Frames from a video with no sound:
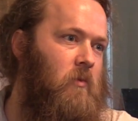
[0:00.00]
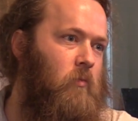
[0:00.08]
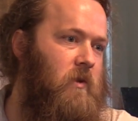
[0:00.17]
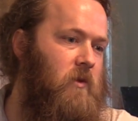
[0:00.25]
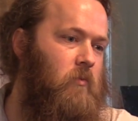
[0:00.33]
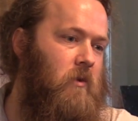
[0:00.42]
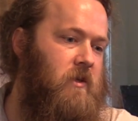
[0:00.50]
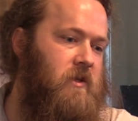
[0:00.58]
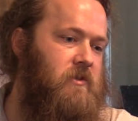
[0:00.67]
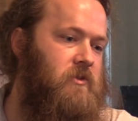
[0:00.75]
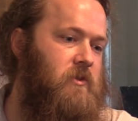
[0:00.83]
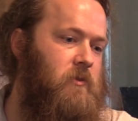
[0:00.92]
we
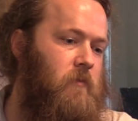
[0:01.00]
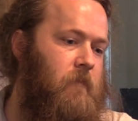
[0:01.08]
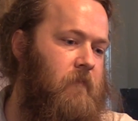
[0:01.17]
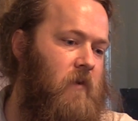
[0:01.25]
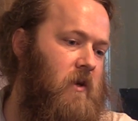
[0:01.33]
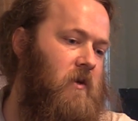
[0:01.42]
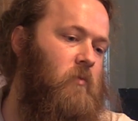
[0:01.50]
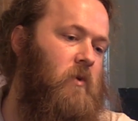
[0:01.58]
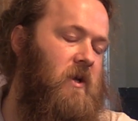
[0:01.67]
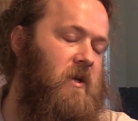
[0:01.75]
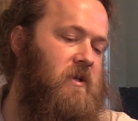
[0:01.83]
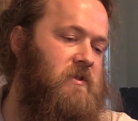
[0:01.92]
wanted to find
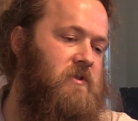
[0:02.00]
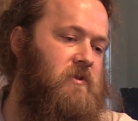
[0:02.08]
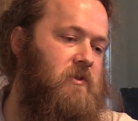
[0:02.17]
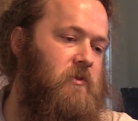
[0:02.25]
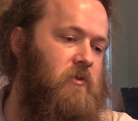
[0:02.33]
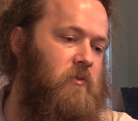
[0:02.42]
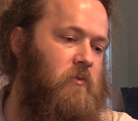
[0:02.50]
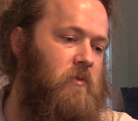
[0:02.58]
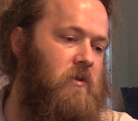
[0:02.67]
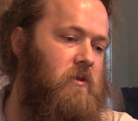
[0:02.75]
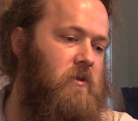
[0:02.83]
ways to